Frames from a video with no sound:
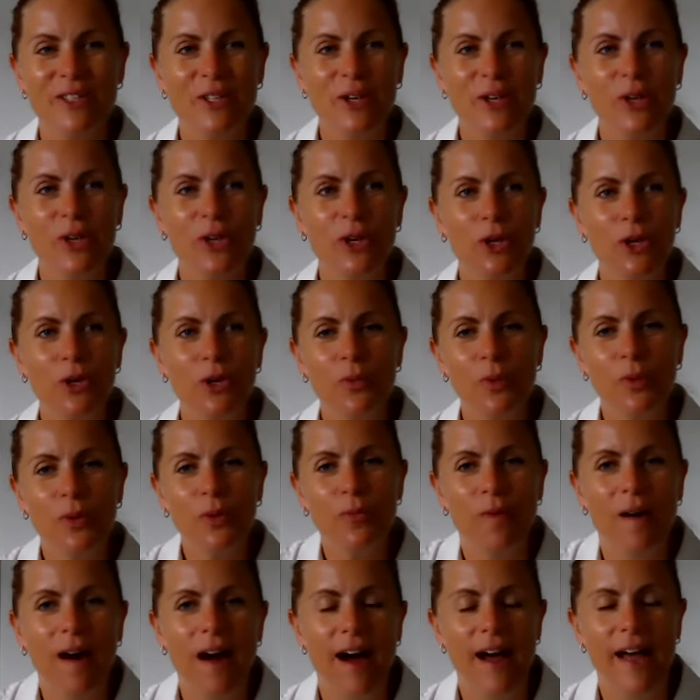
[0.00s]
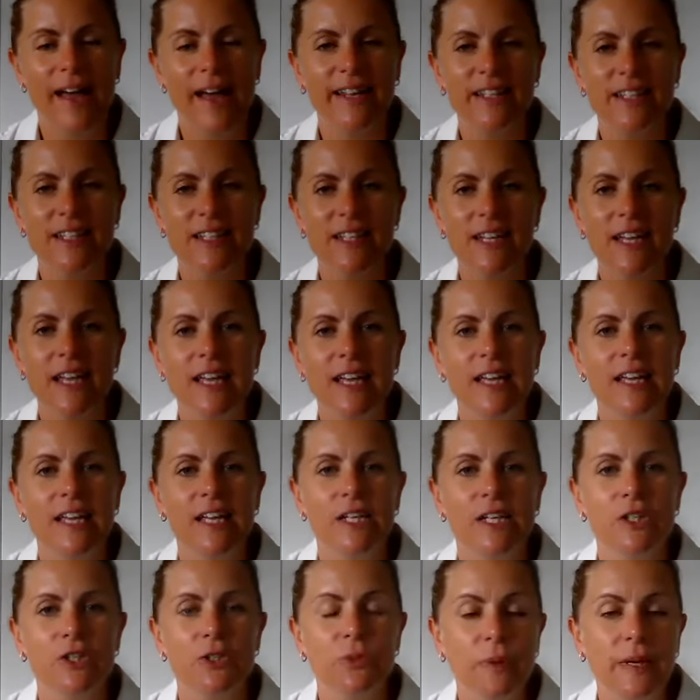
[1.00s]
So you would write
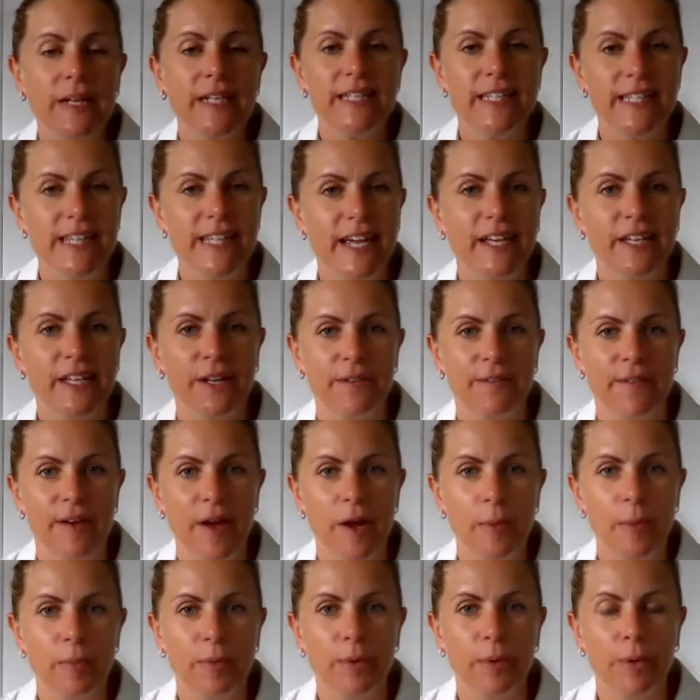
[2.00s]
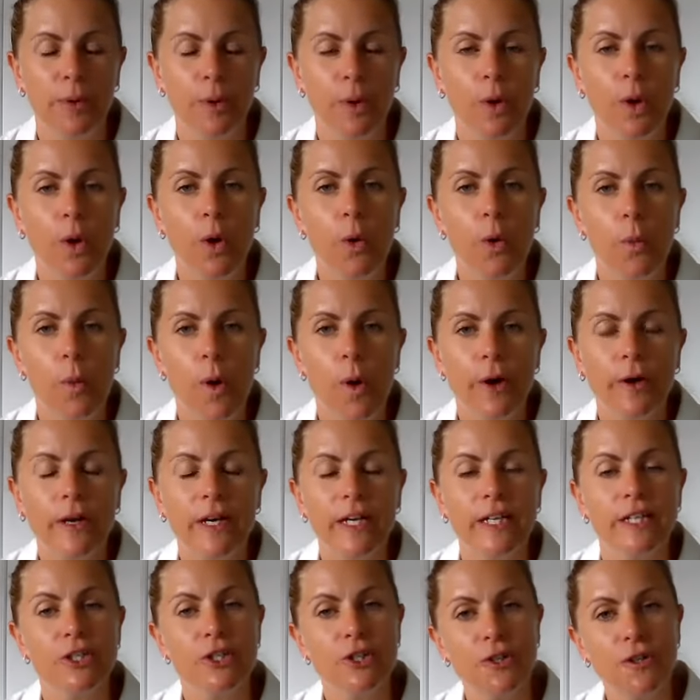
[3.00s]
22nd of April,
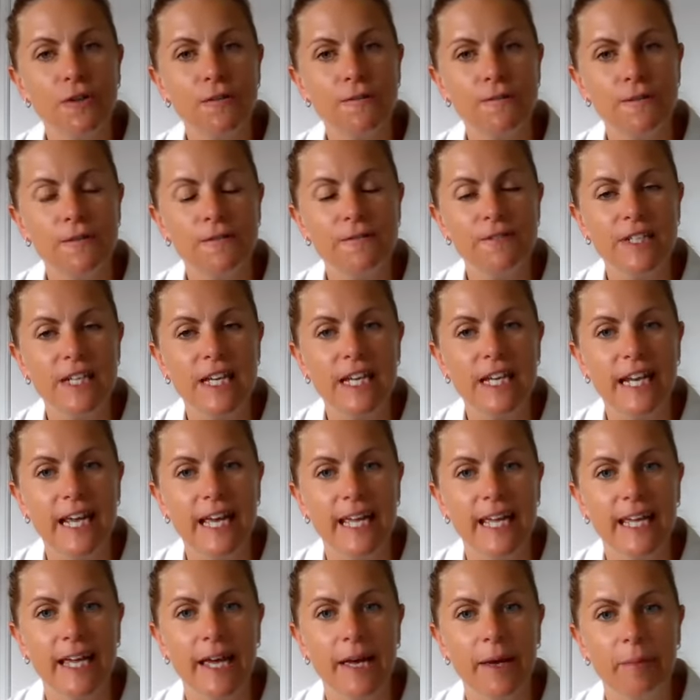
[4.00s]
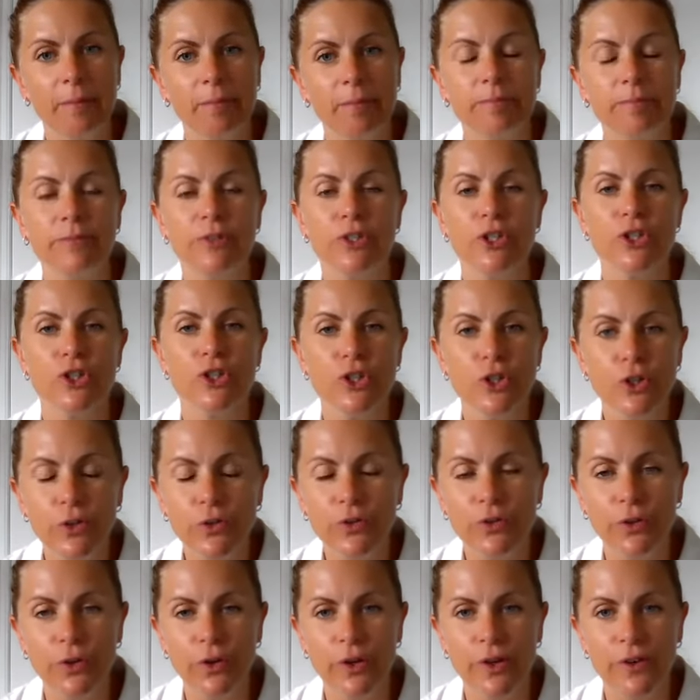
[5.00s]
woke at 2:15 a.m. to
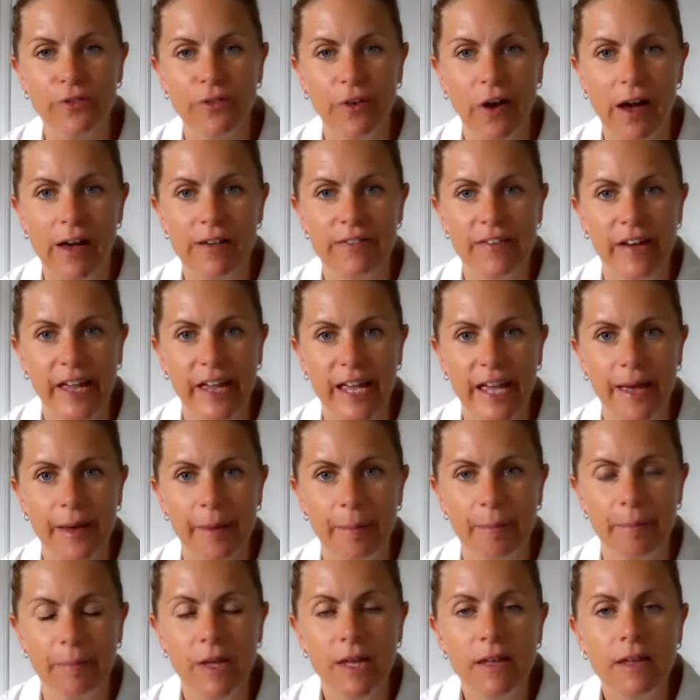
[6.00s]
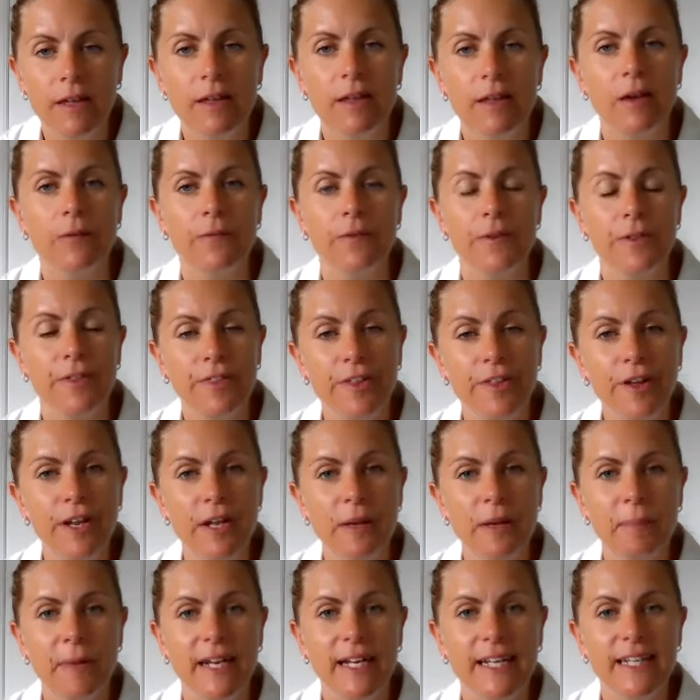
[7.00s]
2:45 a.m. for
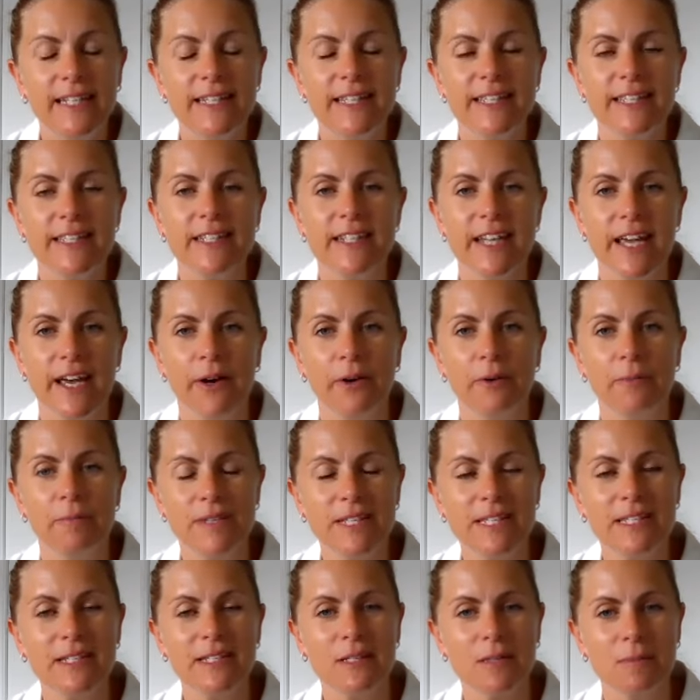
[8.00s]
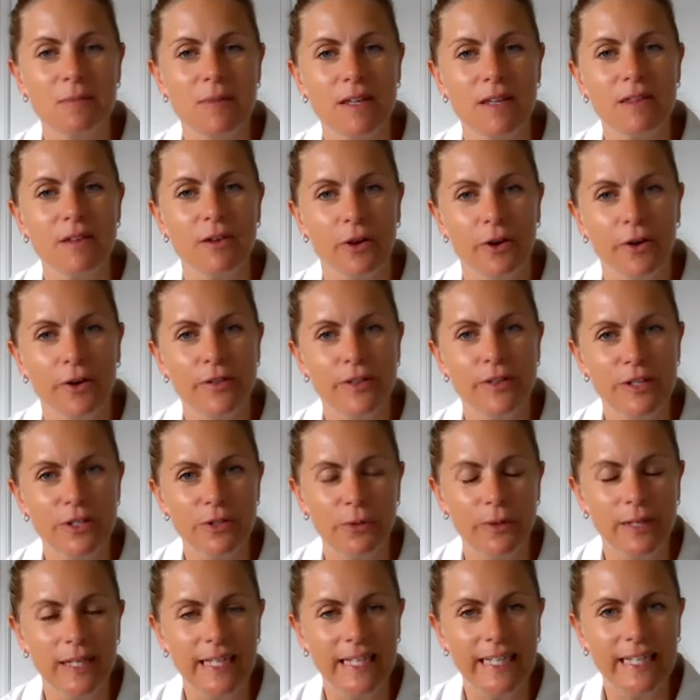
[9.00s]
30 minutes to help Mr. Smith go to the
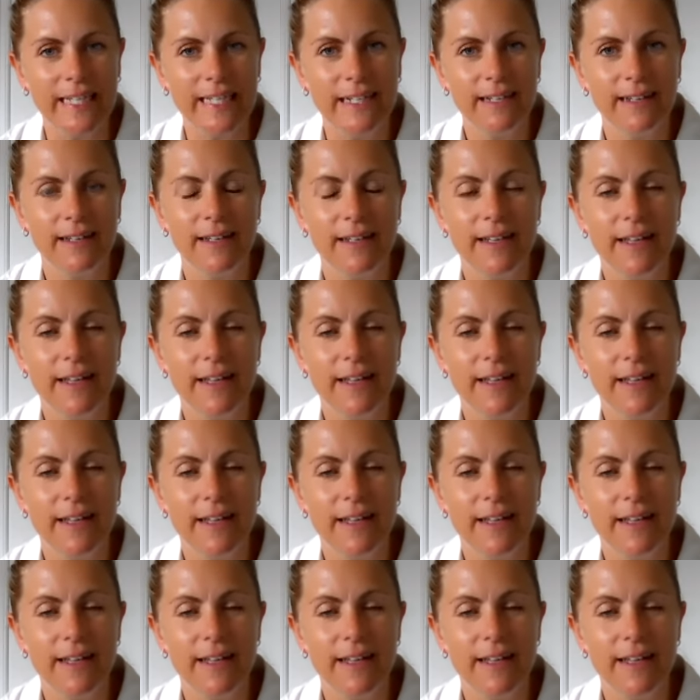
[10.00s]
toilet.